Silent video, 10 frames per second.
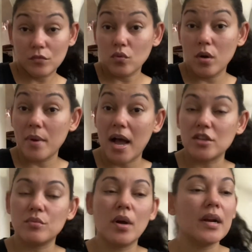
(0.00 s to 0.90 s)
on
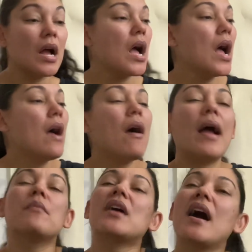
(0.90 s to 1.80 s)
Poshmark.
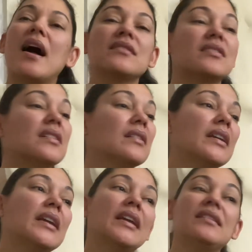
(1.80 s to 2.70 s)
I am
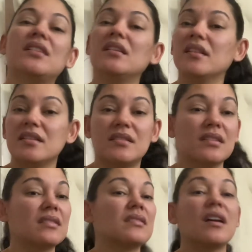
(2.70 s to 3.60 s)
constantly
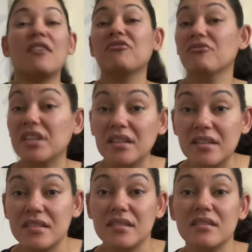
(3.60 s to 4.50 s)
delisting stuff,
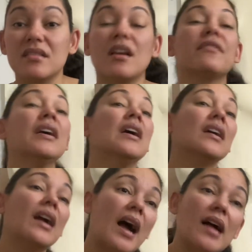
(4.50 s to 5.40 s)
relisting stuff,
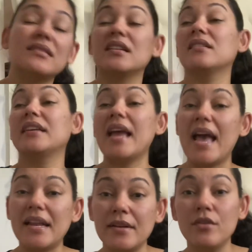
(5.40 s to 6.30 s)
constantly
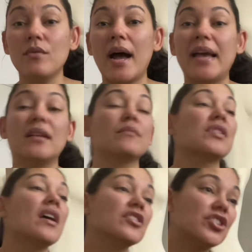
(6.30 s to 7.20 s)
adding new items,
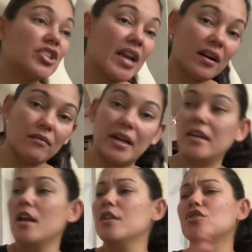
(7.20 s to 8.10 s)

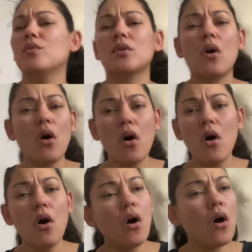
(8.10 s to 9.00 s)
sharing, doing
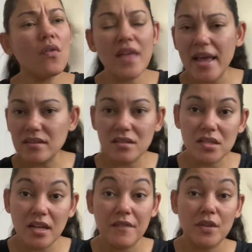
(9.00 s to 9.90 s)
all that
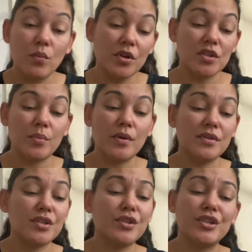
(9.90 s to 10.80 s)
stuff that we're
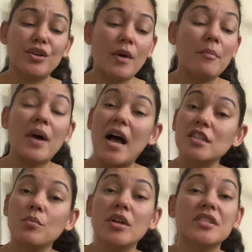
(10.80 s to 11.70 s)
supposed to do. And
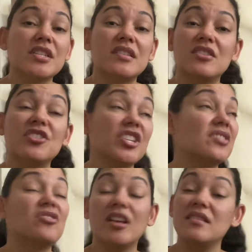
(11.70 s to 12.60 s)
Poshmark just,
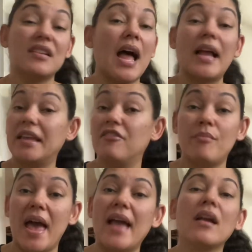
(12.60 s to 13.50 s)
just does not give
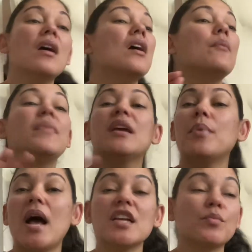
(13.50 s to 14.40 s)
back. Me and
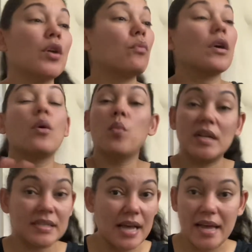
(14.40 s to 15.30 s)
Poshmark, were a
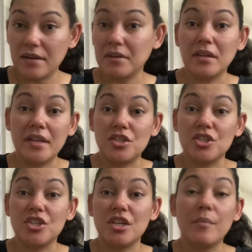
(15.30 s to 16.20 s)
one-sided
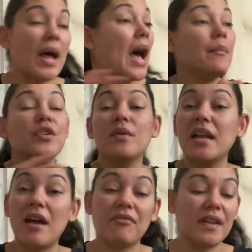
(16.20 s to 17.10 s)
relationship. I'm doing
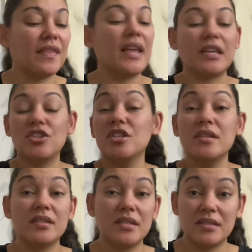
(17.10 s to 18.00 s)
everything and she
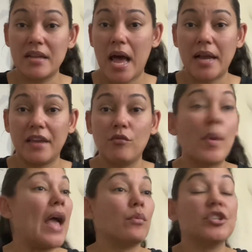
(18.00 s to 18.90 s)
just does not give
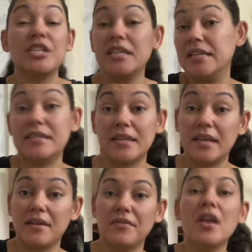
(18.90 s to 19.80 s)
back what she needs to
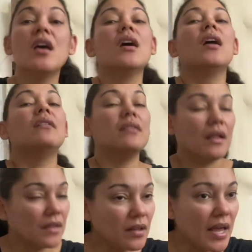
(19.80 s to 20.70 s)
give.
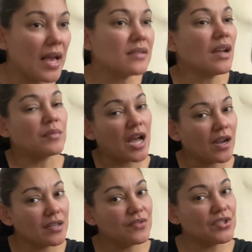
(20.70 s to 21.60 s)
Nonetheless, I'm
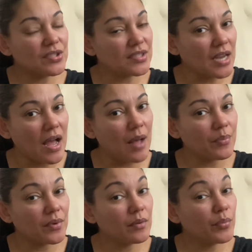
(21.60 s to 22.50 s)
not going to
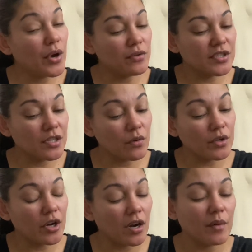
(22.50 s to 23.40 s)
stop posting
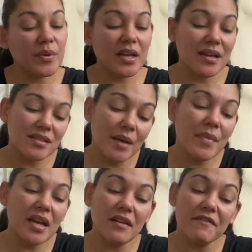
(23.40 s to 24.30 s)
on her because I
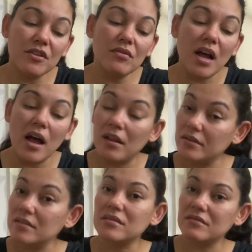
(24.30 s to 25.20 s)
make a few
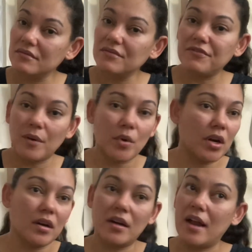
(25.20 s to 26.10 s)
dollars from
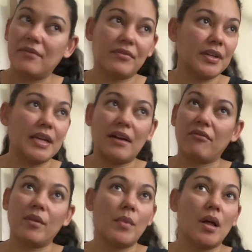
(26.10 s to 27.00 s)
her every
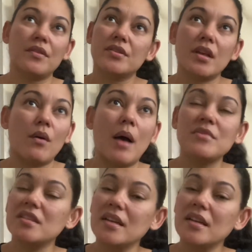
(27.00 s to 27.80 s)
every month. So I'm just